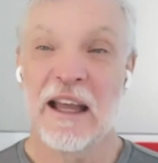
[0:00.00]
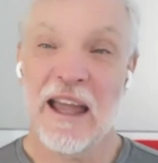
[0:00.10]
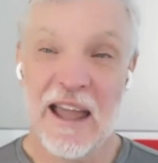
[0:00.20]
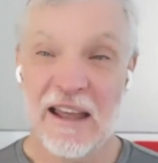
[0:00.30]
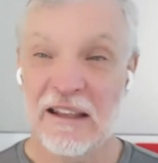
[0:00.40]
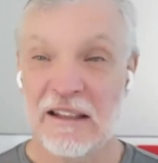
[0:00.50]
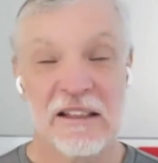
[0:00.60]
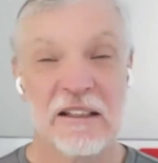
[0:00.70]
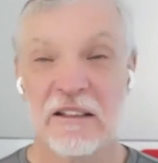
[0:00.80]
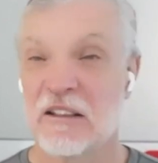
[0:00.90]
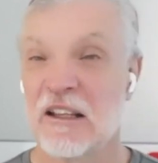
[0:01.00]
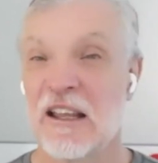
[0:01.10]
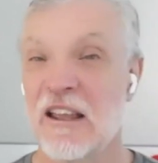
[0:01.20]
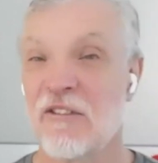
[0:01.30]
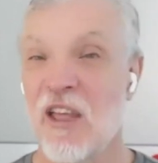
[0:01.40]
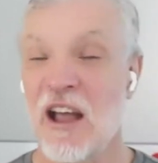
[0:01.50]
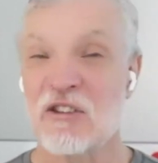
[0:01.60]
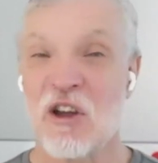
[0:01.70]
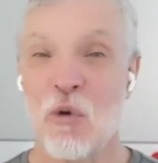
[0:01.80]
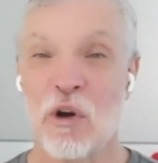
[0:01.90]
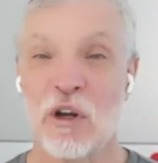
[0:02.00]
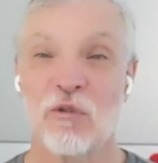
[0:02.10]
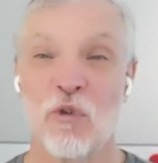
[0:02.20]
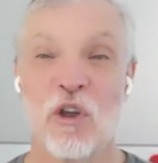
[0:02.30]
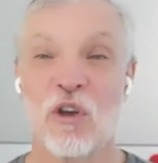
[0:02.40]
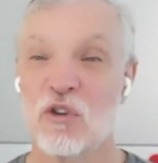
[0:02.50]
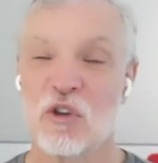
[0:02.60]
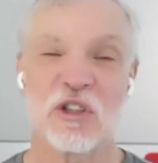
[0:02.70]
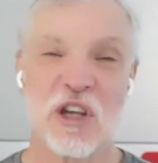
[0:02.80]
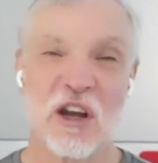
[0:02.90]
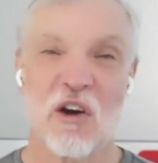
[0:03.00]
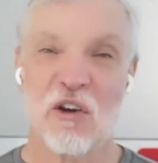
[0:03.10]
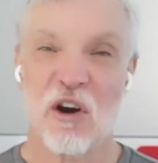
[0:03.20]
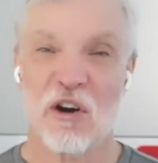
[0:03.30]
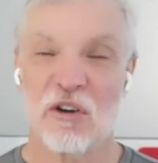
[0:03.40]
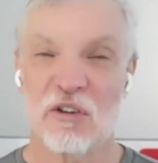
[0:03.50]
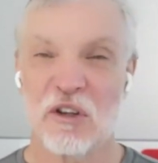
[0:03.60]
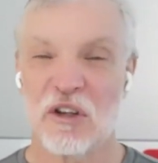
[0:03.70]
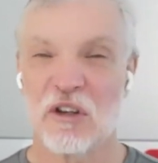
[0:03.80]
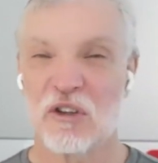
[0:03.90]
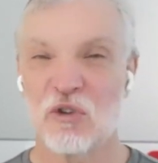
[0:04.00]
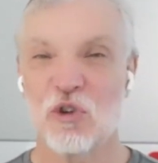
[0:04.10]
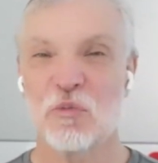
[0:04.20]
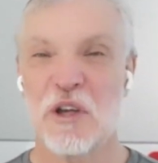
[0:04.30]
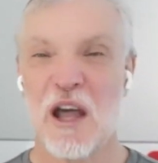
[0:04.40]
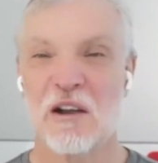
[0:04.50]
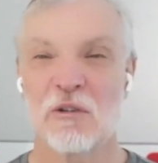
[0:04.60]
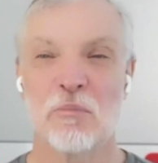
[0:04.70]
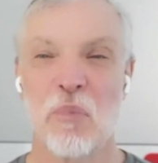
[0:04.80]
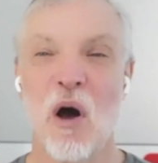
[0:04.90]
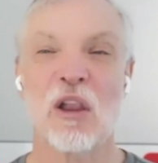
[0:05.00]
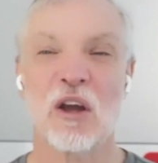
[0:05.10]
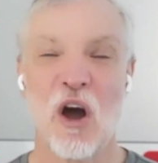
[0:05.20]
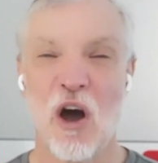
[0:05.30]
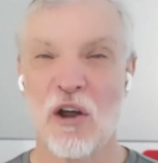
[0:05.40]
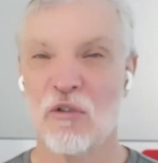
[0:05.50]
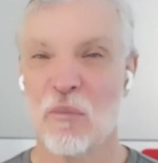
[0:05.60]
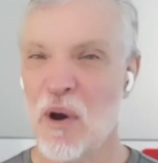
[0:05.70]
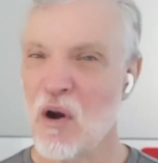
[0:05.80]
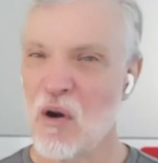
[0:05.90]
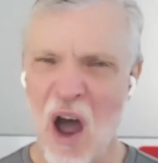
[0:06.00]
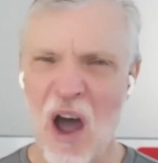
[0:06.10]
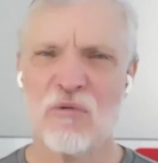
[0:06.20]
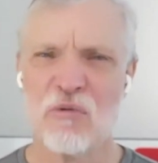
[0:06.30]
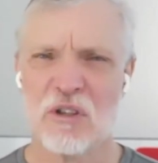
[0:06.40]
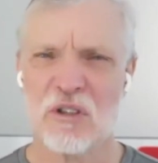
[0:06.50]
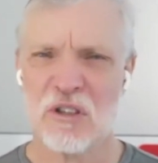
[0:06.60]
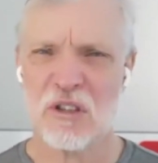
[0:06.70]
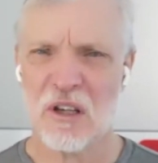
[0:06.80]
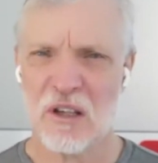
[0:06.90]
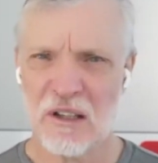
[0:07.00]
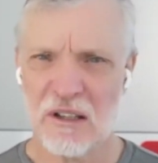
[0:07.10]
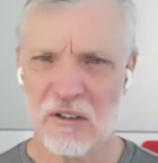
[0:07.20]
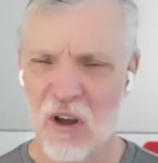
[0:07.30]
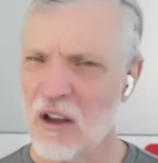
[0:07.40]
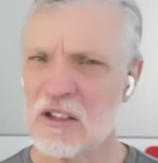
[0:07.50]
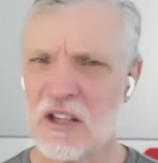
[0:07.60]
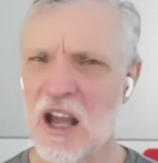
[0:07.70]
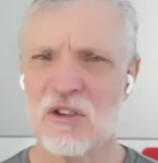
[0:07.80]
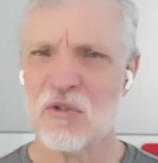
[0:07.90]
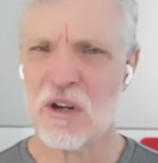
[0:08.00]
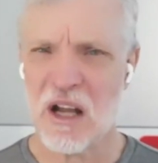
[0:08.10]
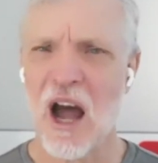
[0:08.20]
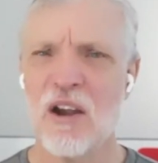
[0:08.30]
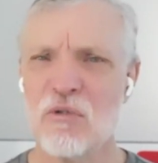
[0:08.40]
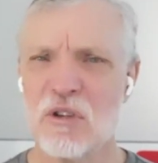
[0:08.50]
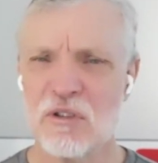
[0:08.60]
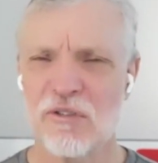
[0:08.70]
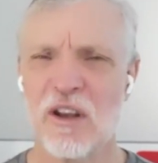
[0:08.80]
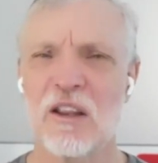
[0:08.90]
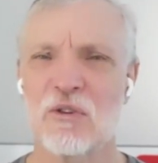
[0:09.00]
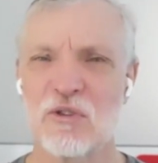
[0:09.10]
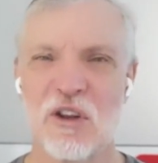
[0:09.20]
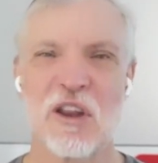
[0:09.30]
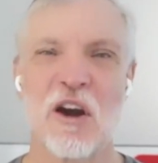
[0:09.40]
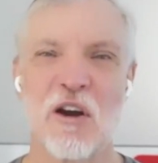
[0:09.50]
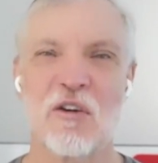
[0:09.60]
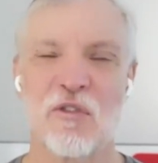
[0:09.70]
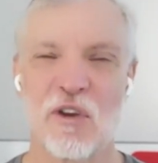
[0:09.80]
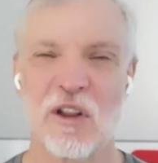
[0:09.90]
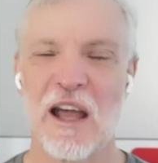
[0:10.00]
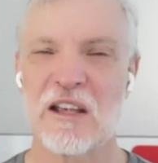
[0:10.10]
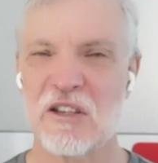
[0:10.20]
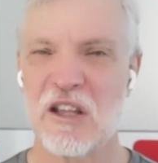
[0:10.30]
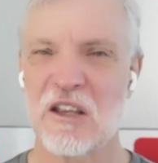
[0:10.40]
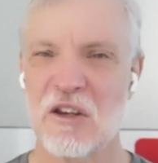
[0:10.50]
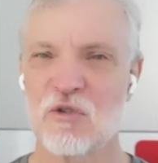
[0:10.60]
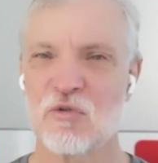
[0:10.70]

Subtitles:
And if that's not working for you, you can check out our YouTube channel, Pawlik Auto Repair. Hundreds, not exaggerating, hundreds of videos on there for the last 8 years.